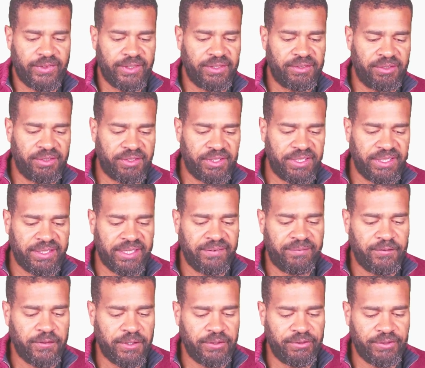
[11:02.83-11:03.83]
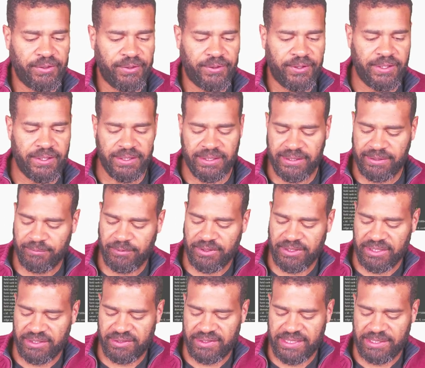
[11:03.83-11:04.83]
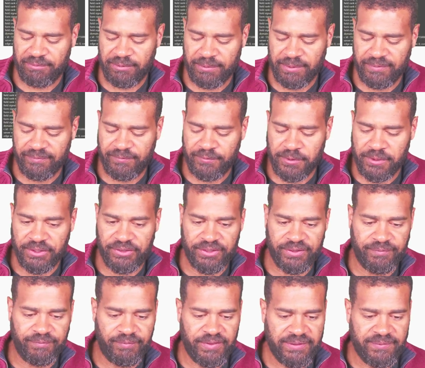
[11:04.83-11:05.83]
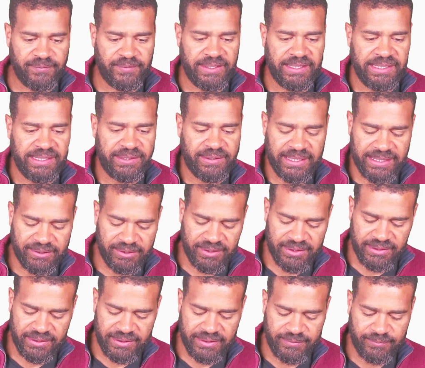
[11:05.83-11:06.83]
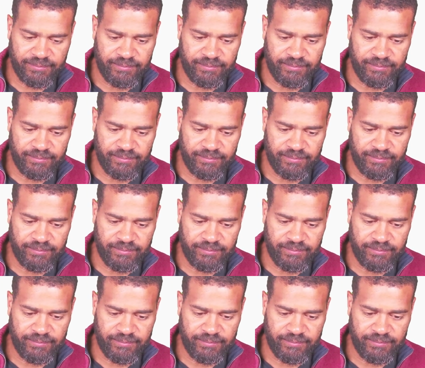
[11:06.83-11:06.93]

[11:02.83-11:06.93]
So it's going to say four hundred thirty, we're going to say we want four hundred fifty thousand